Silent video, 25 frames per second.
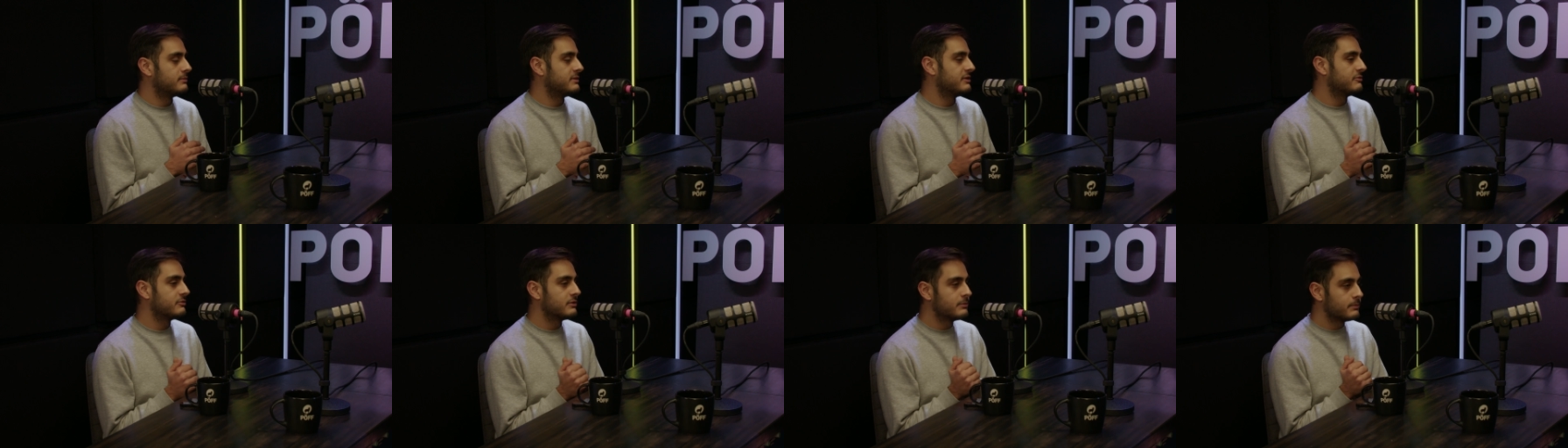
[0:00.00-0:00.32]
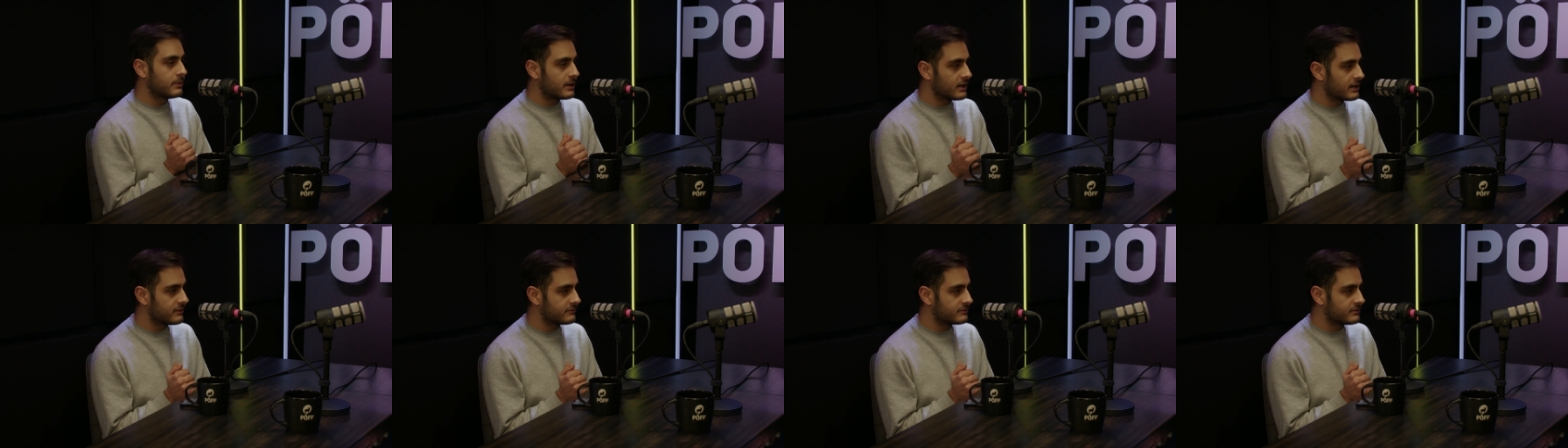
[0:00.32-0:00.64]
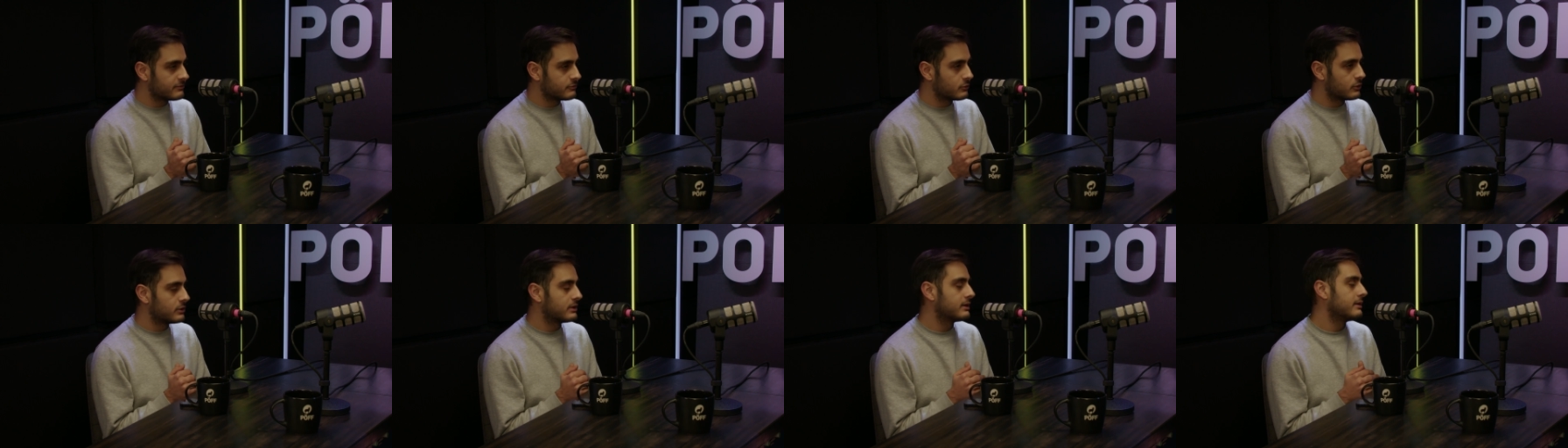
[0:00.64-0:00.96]
different part of the
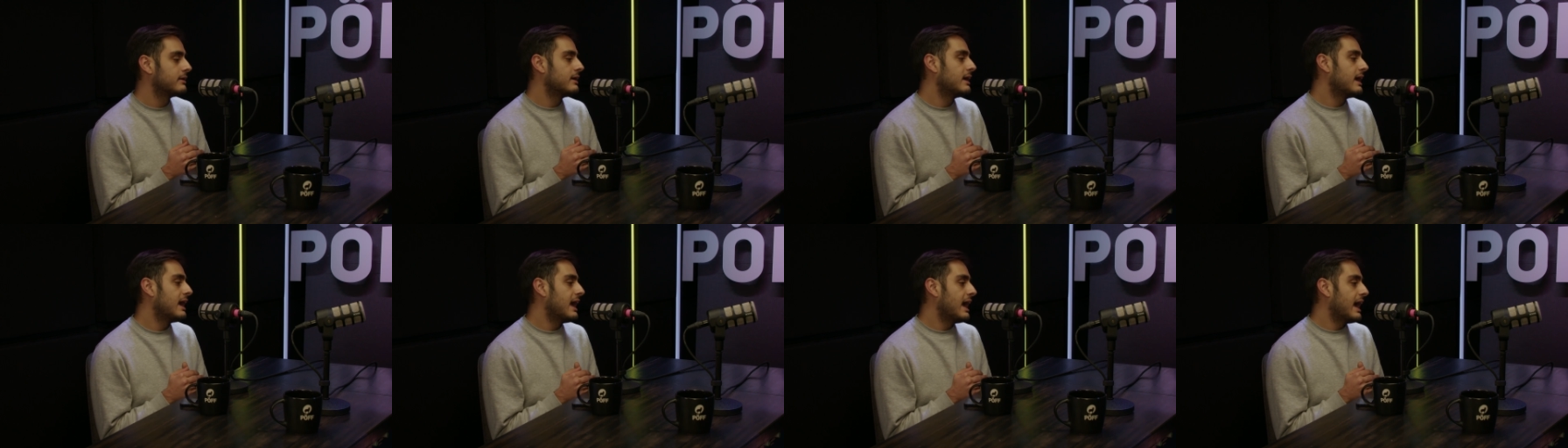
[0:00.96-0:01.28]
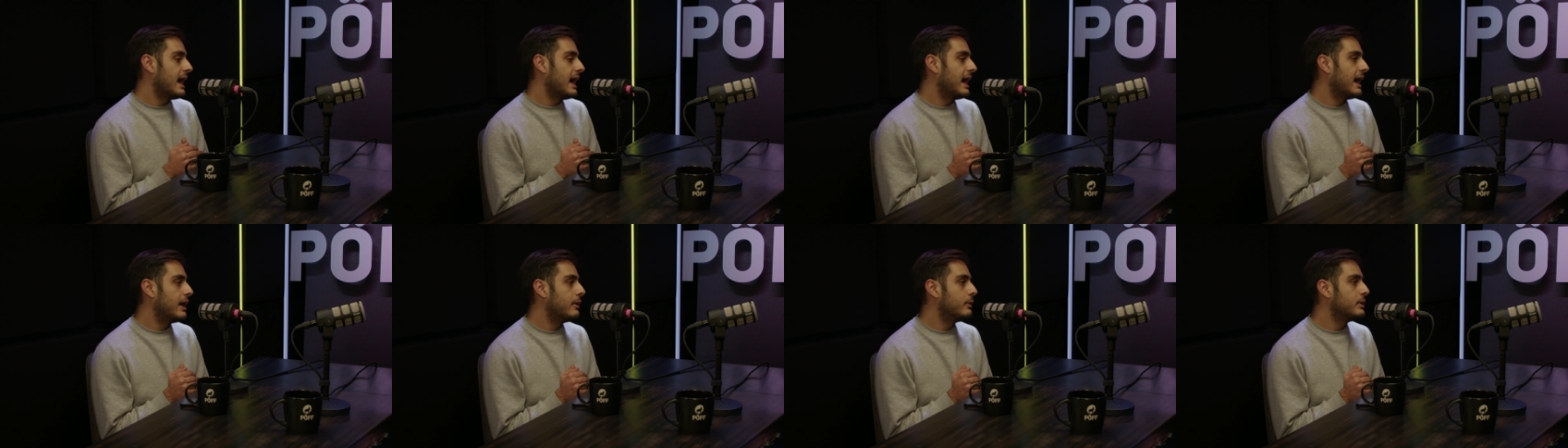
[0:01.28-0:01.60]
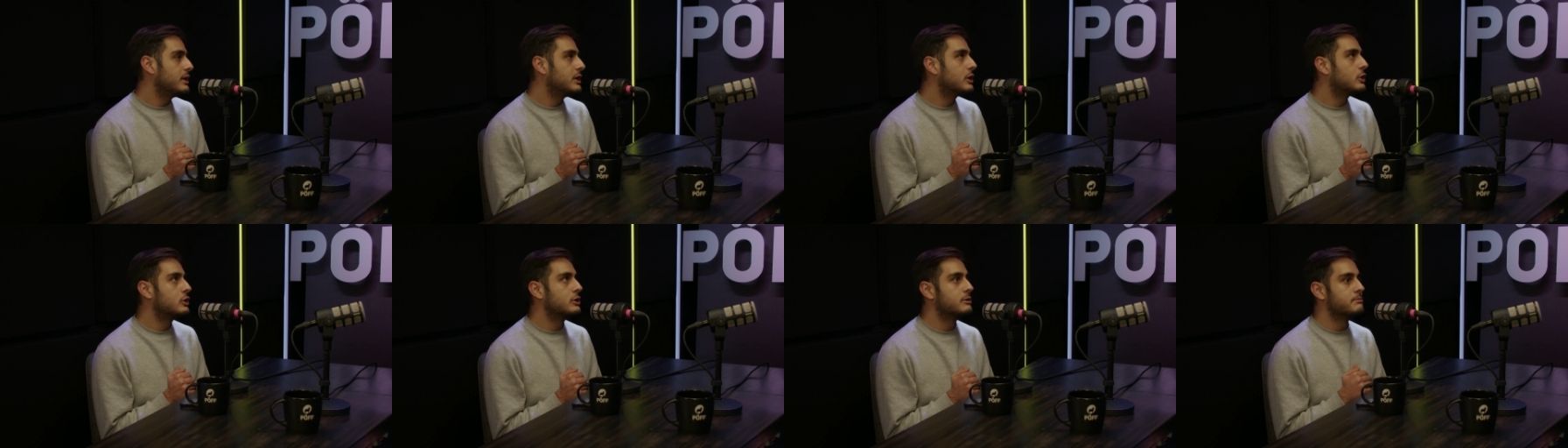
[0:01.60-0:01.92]
world how
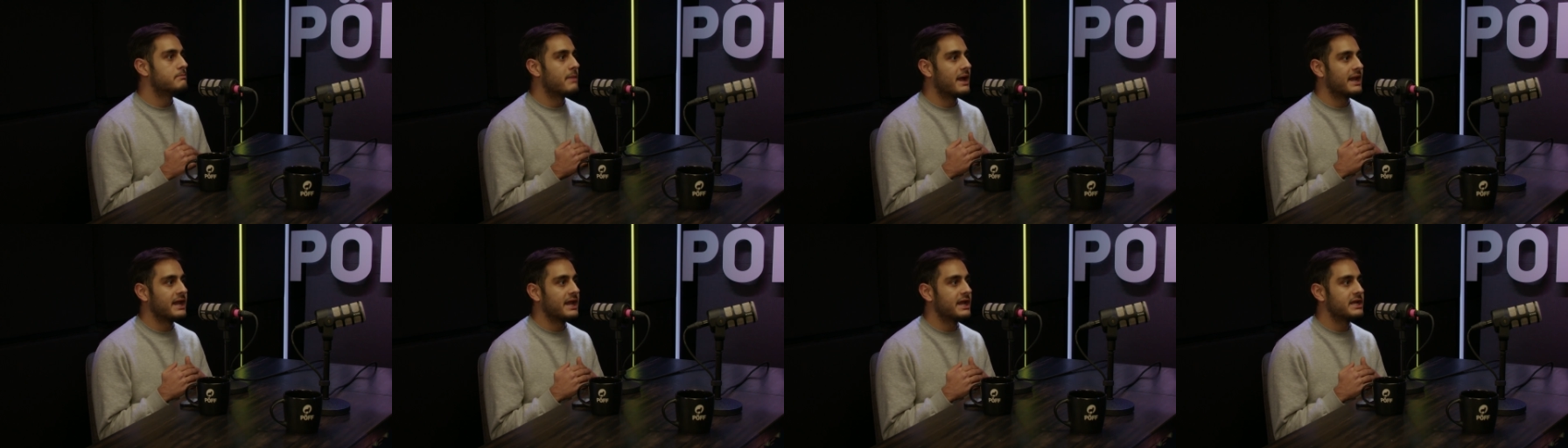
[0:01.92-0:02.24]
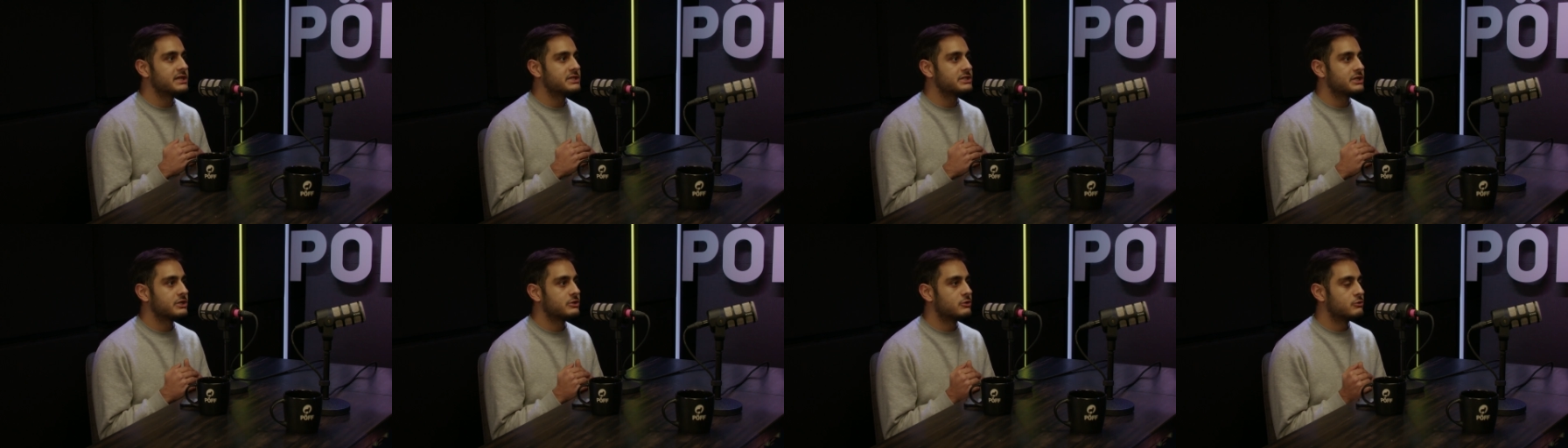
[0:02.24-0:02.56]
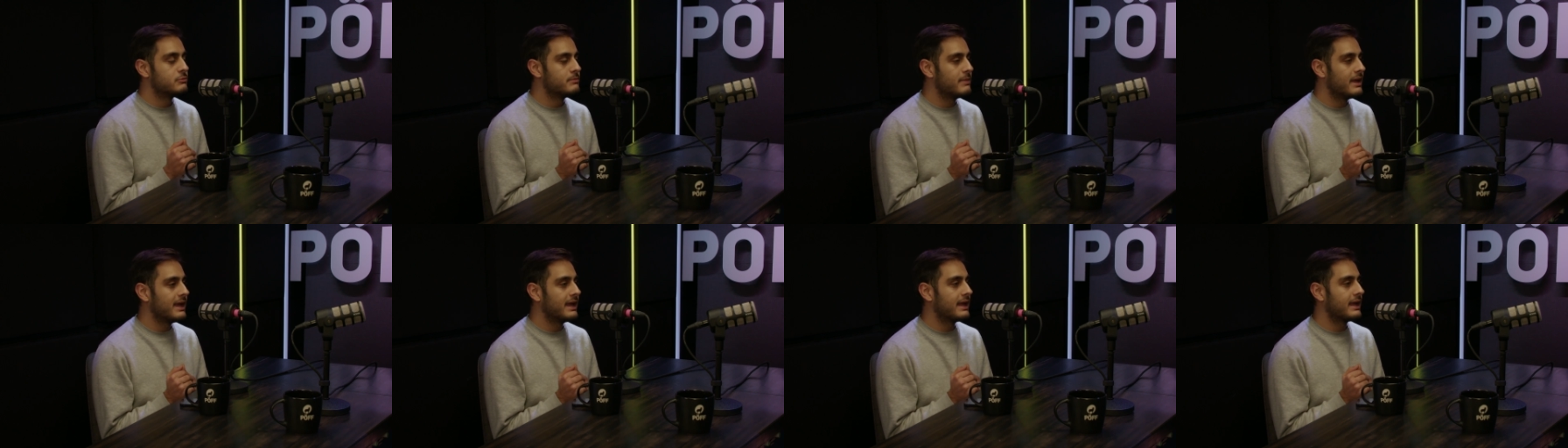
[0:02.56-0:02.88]
you could manage to
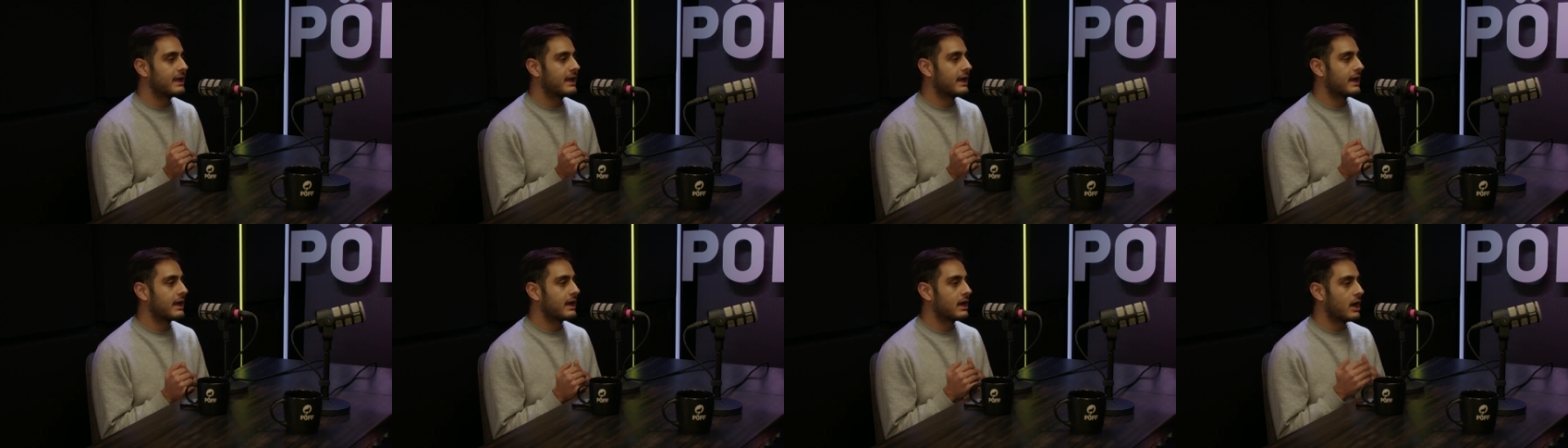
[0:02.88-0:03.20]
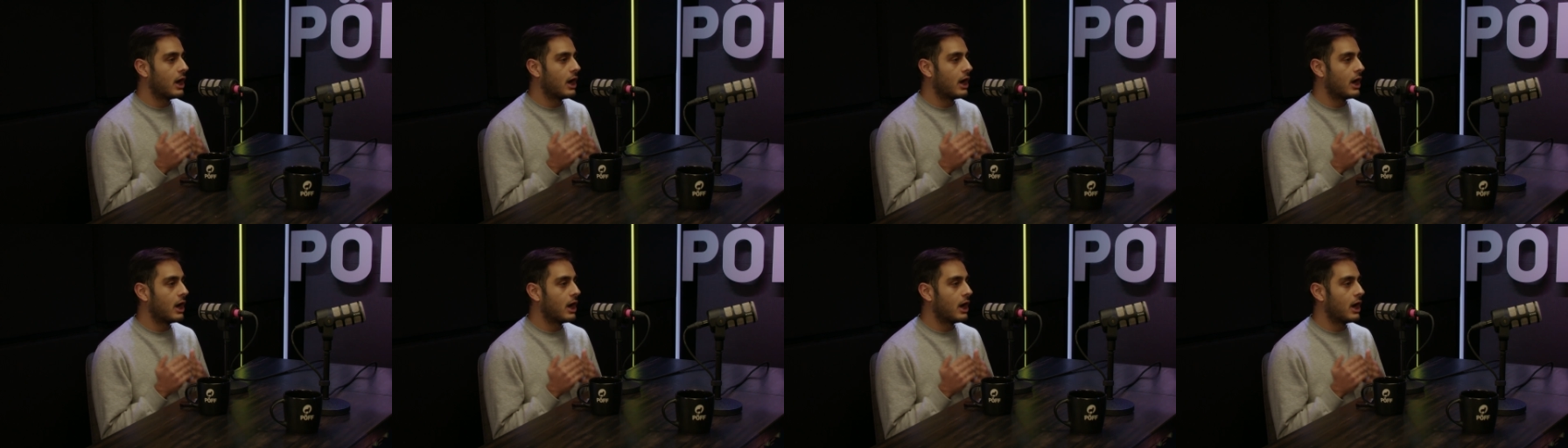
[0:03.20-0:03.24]
make uh,